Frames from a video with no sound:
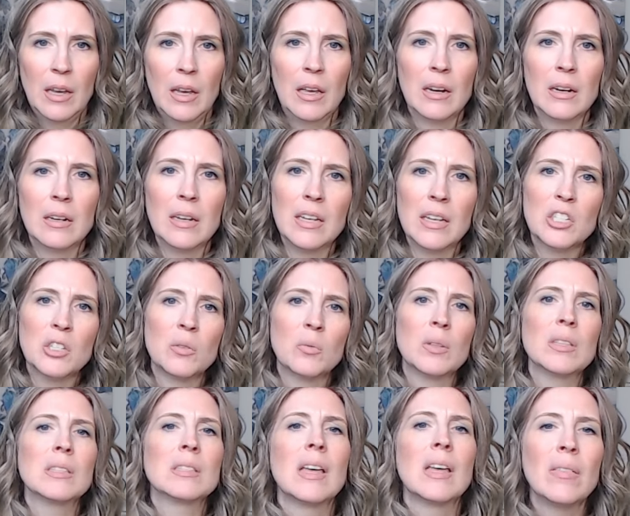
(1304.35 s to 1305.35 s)
In a nation
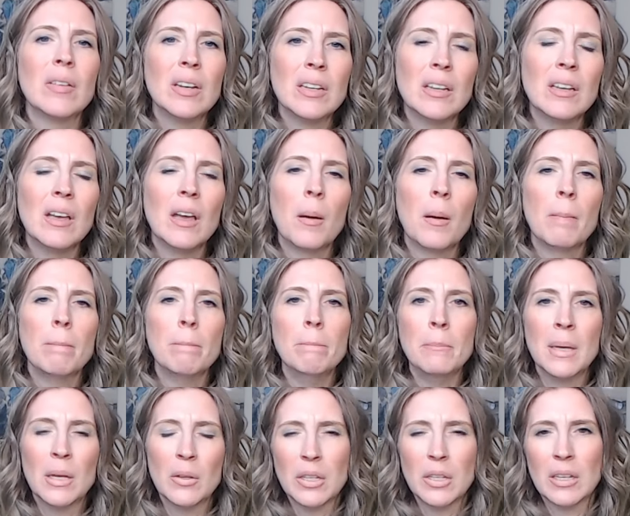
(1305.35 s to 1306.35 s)
with 70
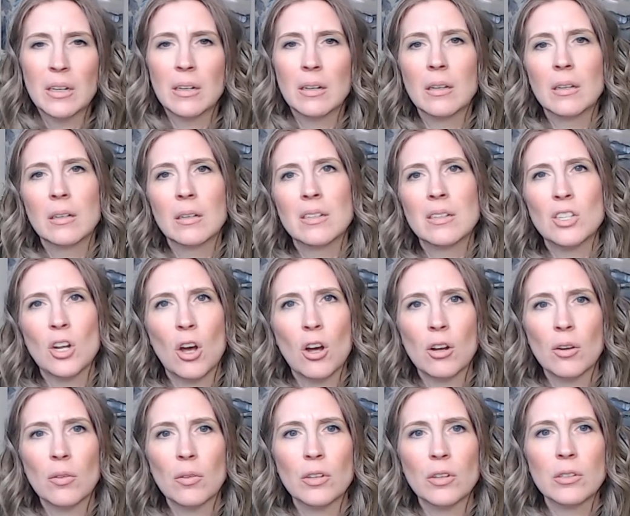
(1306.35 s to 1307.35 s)
million
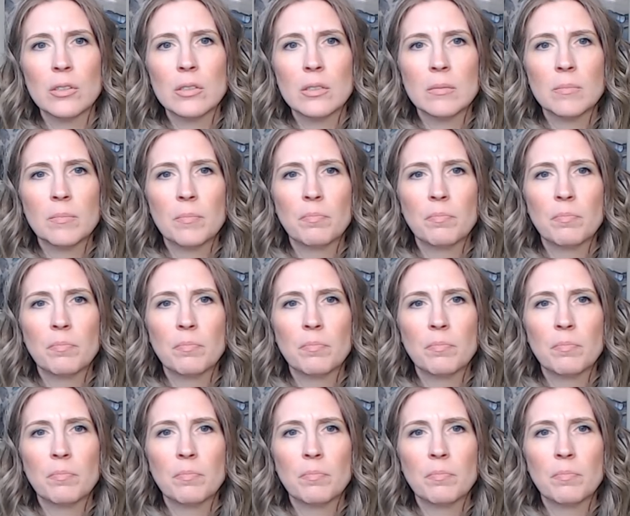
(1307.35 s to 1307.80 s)
dog owners.